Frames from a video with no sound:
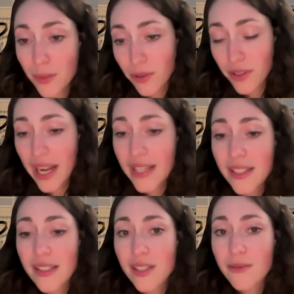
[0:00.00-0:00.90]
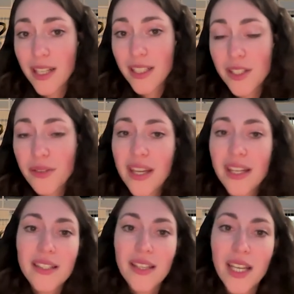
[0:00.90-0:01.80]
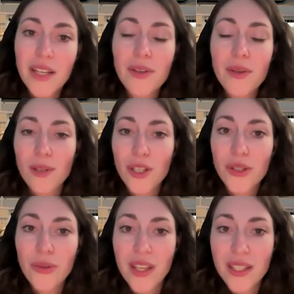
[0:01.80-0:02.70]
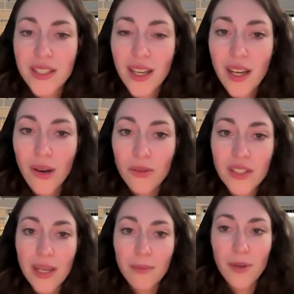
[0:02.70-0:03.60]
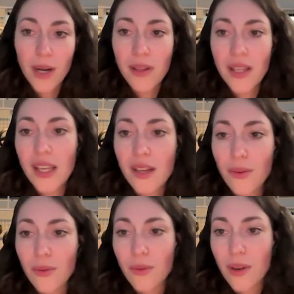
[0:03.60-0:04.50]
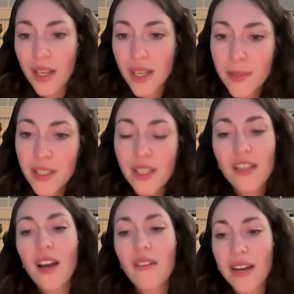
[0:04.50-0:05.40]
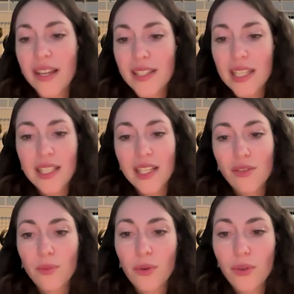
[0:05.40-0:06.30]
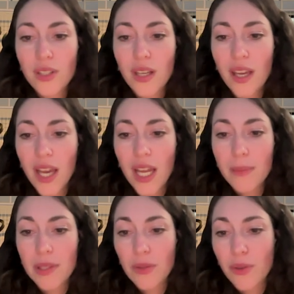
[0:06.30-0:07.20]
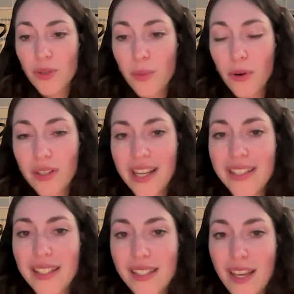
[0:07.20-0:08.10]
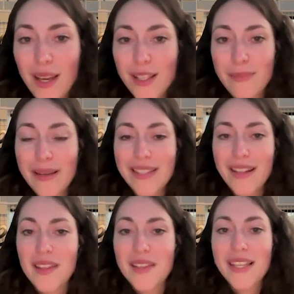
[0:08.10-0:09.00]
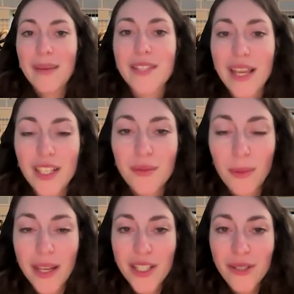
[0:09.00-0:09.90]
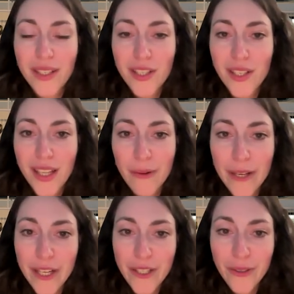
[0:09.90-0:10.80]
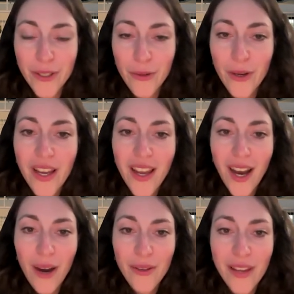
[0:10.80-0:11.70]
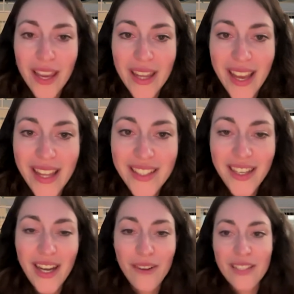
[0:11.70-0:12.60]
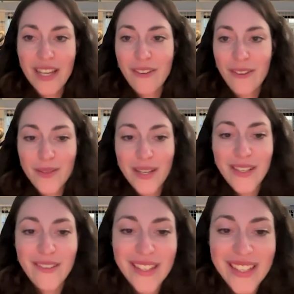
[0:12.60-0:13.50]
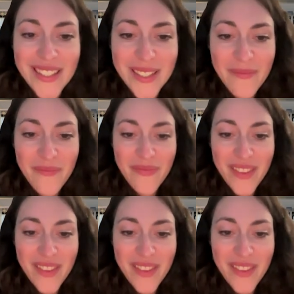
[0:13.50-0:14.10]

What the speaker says: support access is granted, you can decide if you want to do this only temporarily or unlimited by setting support and Personio support access. It's basically the same section we went to initially when I showed you how you can add account and contract owners.